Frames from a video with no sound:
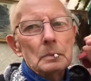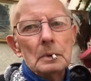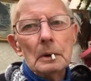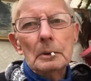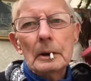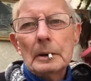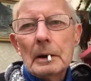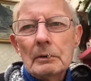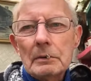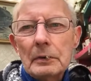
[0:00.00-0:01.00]
Okay,
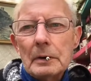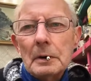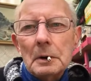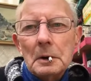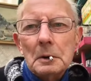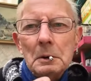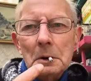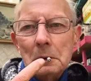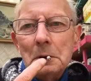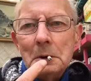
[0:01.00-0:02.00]
Gareth?
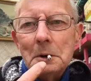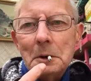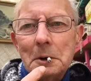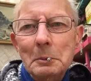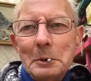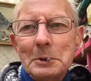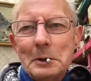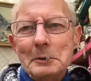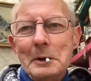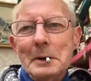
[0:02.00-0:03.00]
Got my
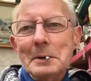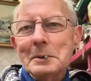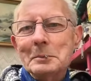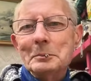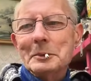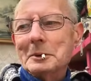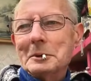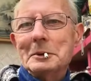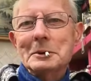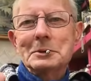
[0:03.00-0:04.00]
cigarette in.
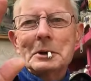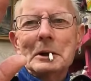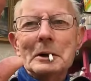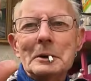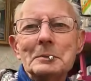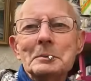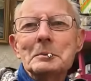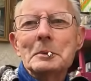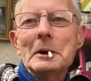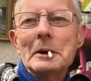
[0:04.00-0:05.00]
See you later.
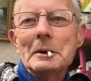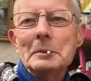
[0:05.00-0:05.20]
Bye.